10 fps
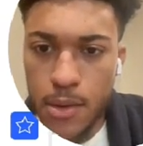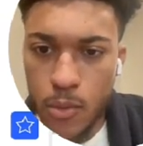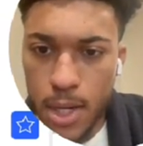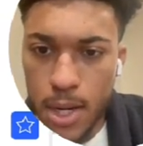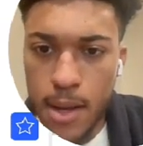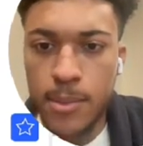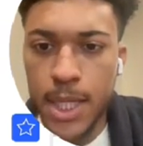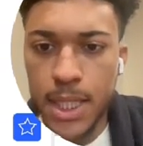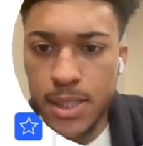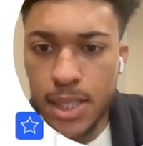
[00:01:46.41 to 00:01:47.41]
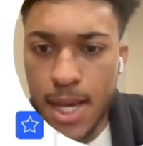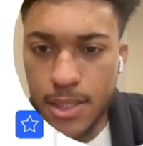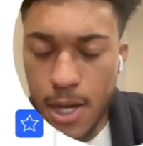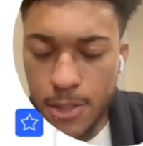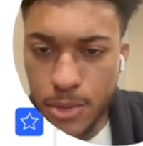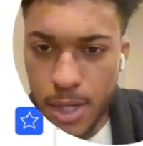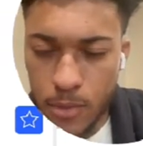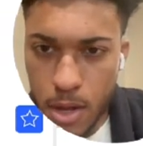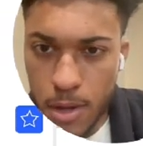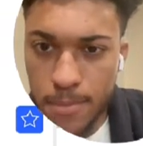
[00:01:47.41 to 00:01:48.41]
And then right now I'm letting this last
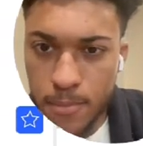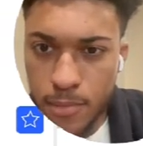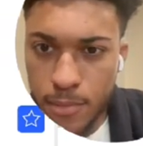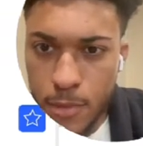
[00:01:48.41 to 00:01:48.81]
contract run,